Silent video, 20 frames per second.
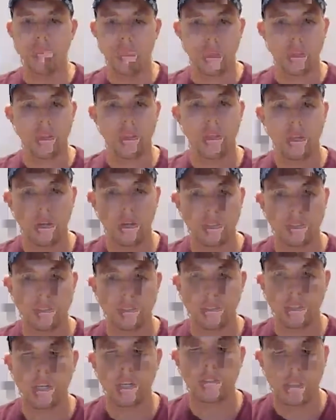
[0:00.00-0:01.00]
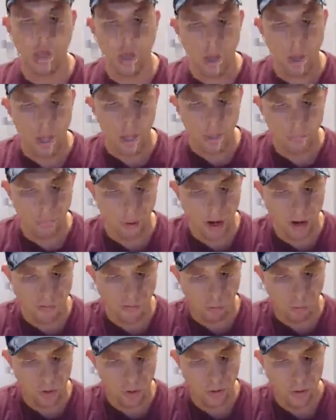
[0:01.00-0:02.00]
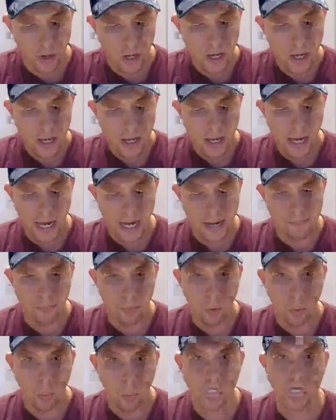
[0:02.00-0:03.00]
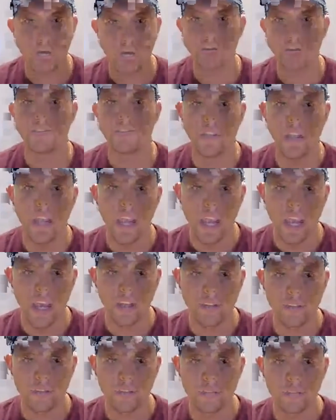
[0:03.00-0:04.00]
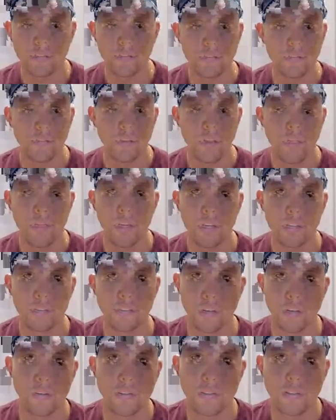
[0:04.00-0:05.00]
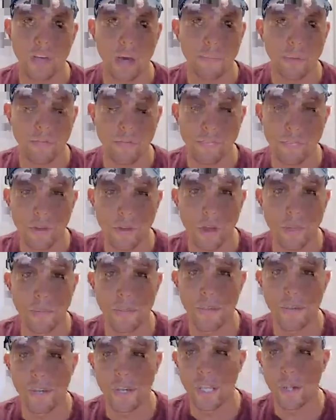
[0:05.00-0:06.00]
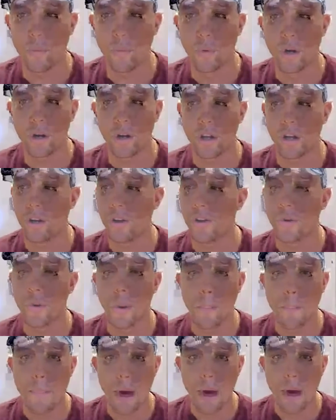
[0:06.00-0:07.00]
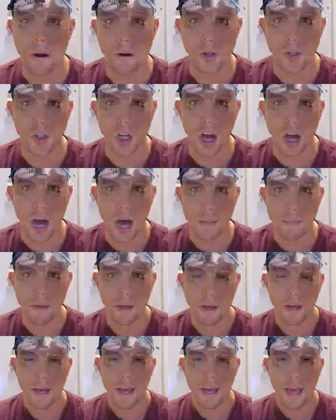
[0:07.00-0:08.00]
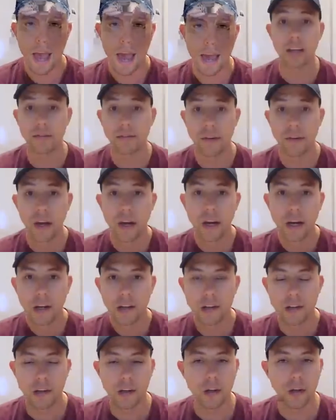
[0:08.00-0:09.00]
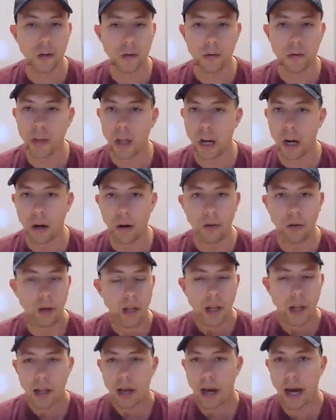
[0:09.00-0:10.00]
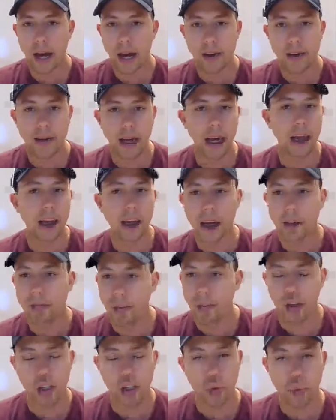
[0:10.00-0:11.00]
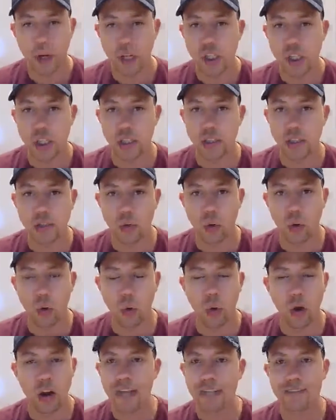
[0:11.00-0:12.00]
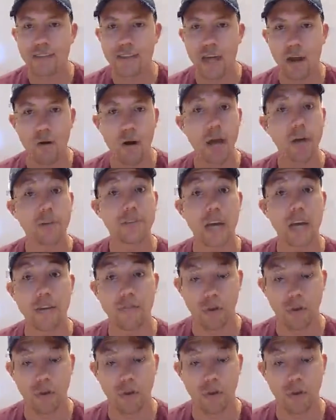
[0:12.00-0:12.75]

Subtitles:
here's how I'll put it for you. We understand the concerns coming from the community. We're going to do a better job to daily fluctuations or events that are outside of our